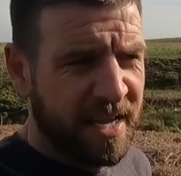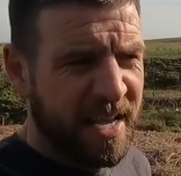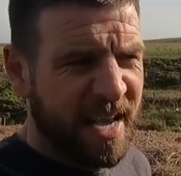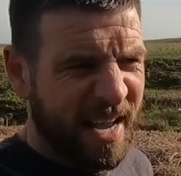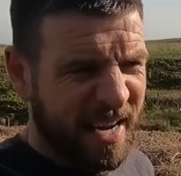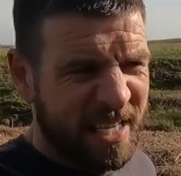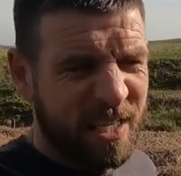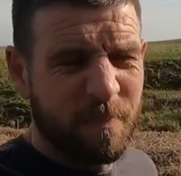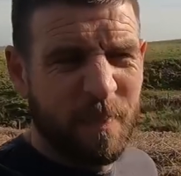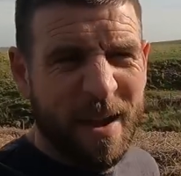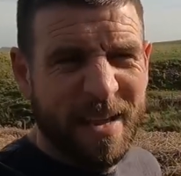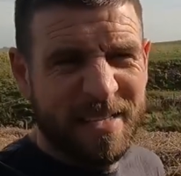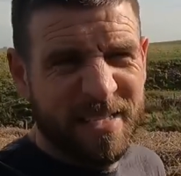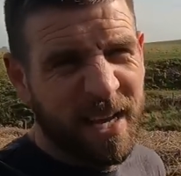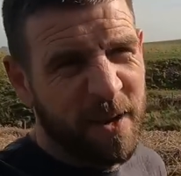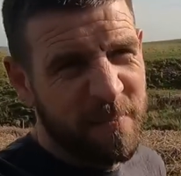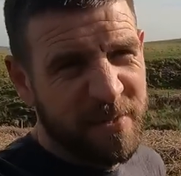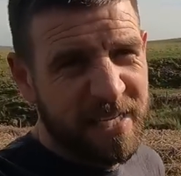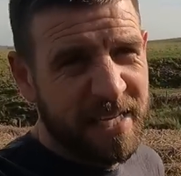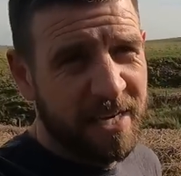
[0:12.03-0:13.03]
And it's about
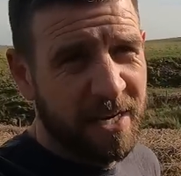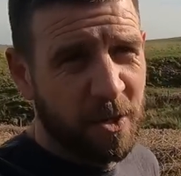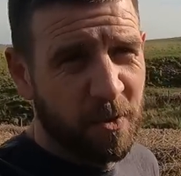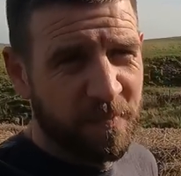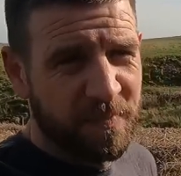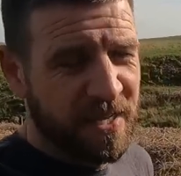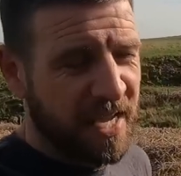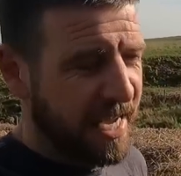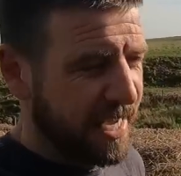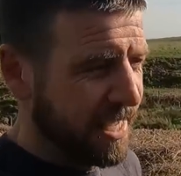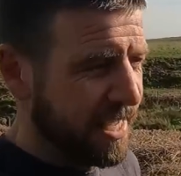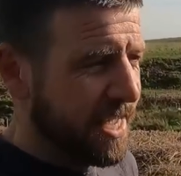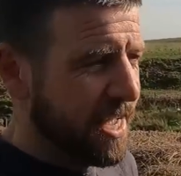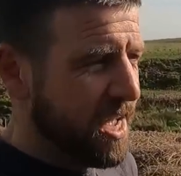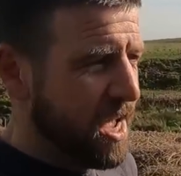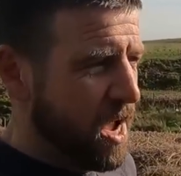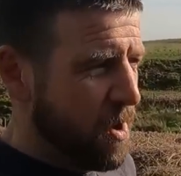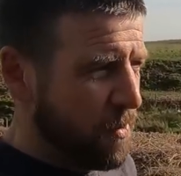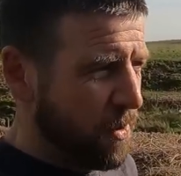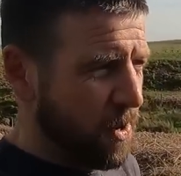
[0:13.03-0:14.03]
time we did an update.
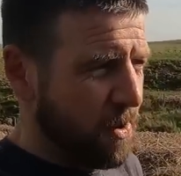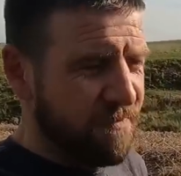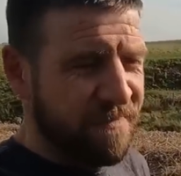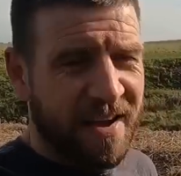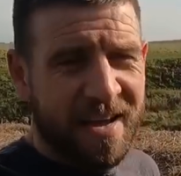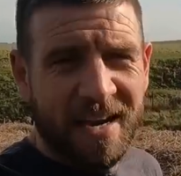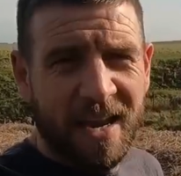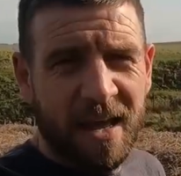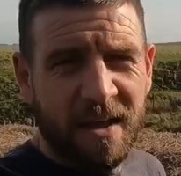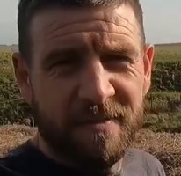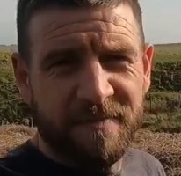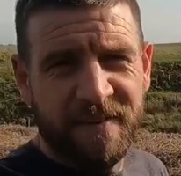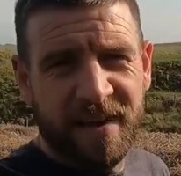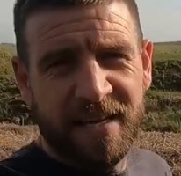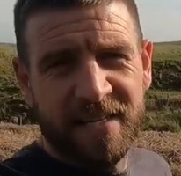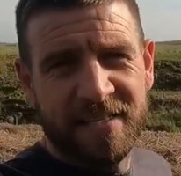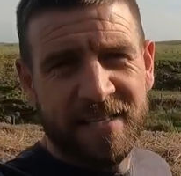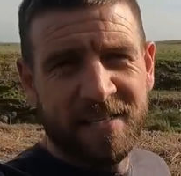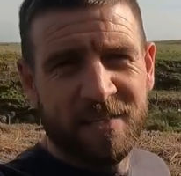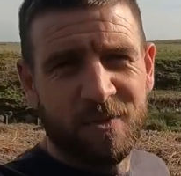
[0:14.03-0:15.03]
We've got Van Life
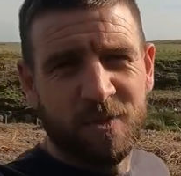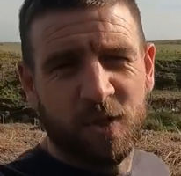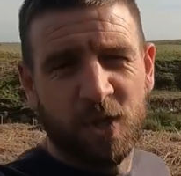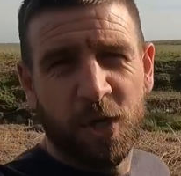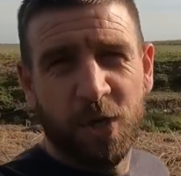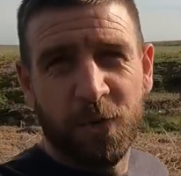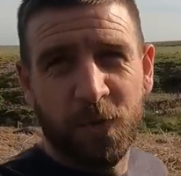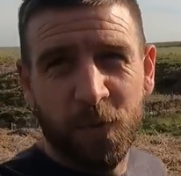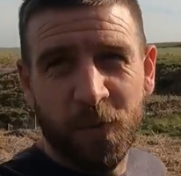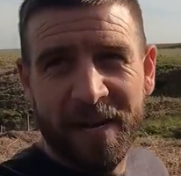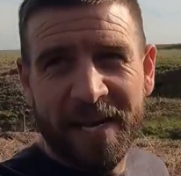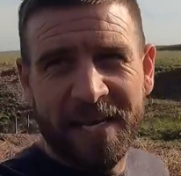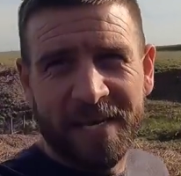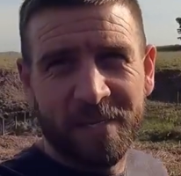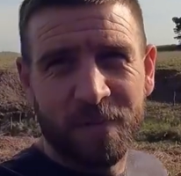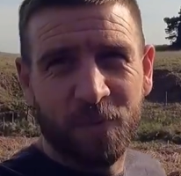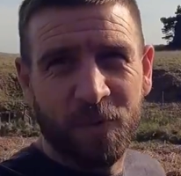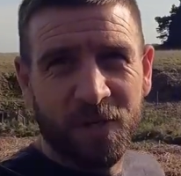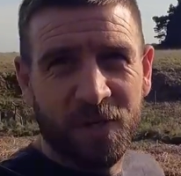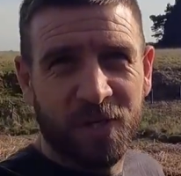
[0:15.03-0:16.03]
Fest in two
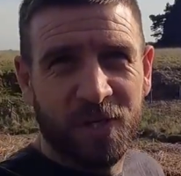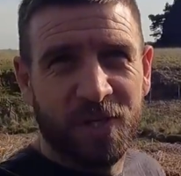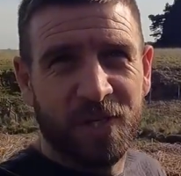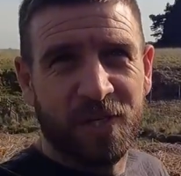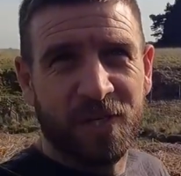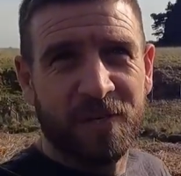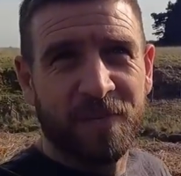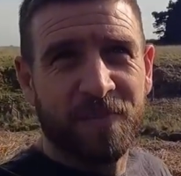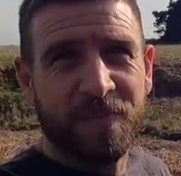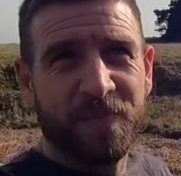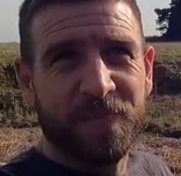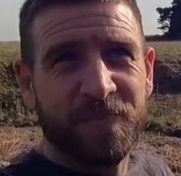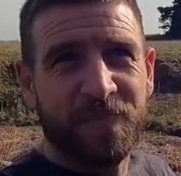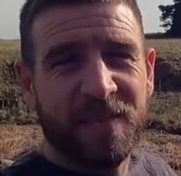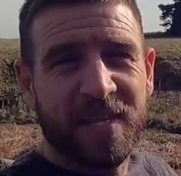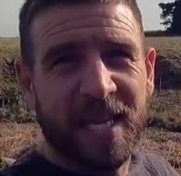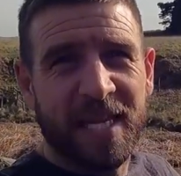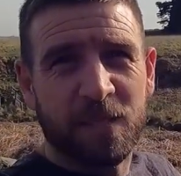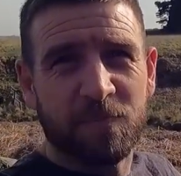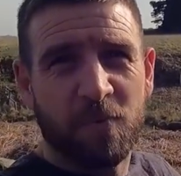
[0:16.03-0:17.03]
weeks, which
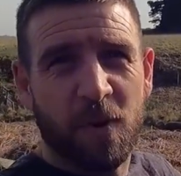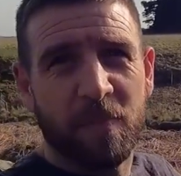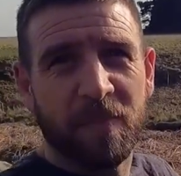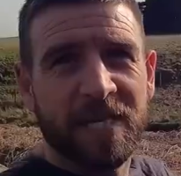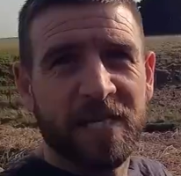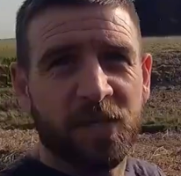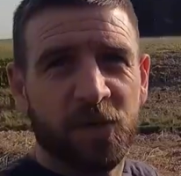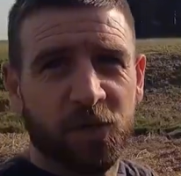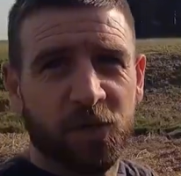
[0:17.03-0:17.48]
is probably